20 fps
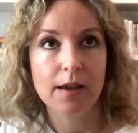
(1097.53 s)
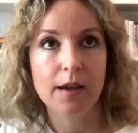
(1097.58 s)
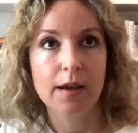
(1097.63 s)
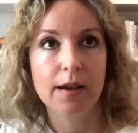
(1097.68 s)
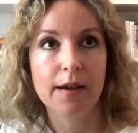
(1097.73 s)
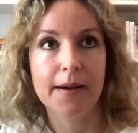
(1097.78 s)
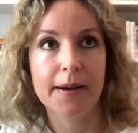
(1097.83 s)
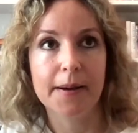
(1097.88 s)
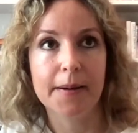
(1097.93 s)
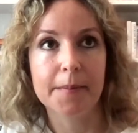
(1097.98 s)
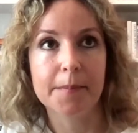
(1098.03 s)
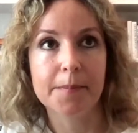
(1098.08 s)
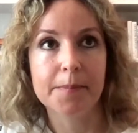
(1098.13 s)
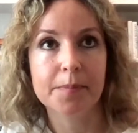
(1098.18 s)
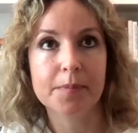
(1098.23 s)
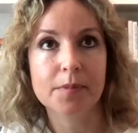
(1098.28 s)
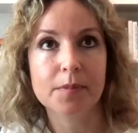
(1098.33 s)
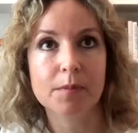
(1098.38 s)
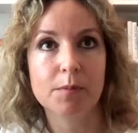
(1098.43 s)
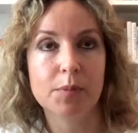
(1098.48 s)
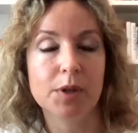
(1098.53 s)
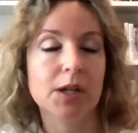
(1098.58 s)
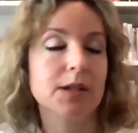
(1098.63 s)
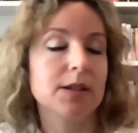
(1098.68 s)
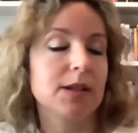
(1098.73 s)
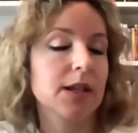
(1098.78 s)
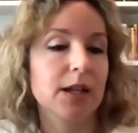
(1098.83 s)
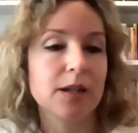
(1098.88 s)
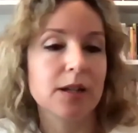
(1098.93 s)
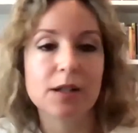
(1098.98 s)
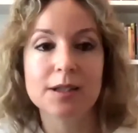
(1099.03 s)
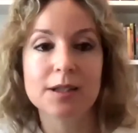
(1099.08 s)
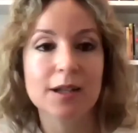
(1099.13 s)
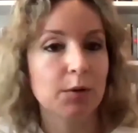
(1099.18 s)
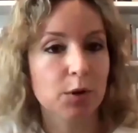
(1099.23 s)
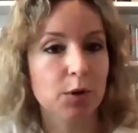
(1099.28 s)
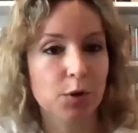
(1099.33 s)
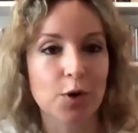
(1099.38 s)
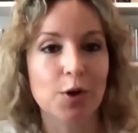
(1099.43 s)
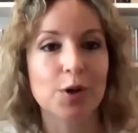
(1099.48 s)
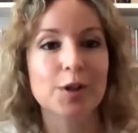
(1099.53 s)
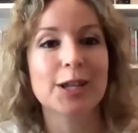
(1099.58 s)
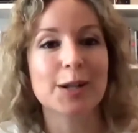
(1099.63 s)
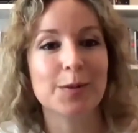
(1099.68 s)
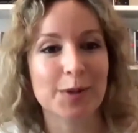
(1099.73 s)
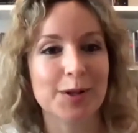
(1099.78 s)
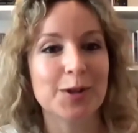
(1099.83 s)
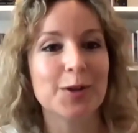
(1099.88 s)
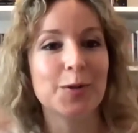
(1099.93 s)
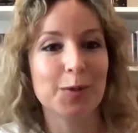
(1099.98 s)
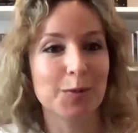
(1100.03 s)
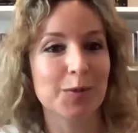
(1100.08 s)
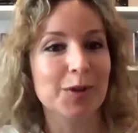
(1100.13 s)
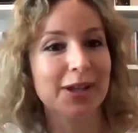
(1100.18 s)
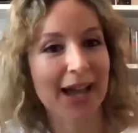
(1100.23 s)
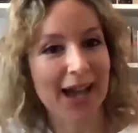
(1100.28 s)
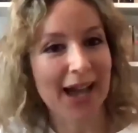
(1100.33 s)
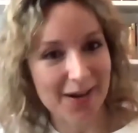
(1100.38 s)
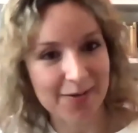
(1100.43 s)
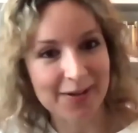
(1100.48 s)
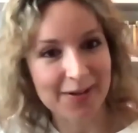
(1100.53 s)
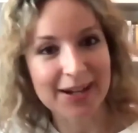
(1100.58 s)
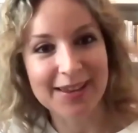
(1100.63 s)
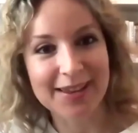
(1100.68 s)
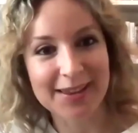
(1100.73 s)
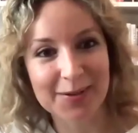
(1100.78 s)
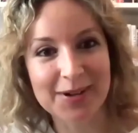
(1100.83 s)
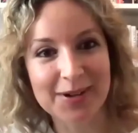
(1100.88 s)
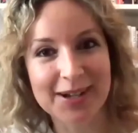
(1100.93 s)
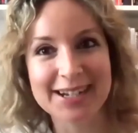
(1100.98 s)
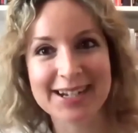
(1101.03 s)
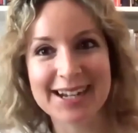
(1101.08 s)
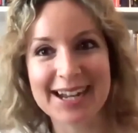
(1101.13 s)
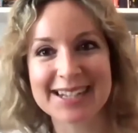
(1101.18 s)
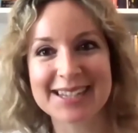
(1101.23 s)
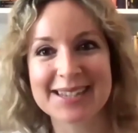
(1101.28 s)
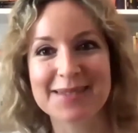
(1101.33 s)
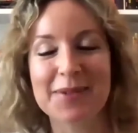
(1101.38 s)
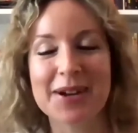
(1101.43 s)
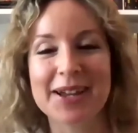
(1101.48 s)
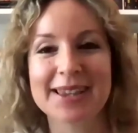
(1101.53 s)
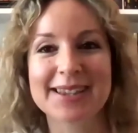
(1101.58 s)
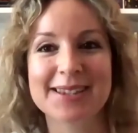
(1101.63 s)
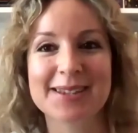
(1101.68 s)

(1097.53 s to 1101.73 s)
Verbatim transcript: Um, because again, these are recurrent and we know we will have another one next month.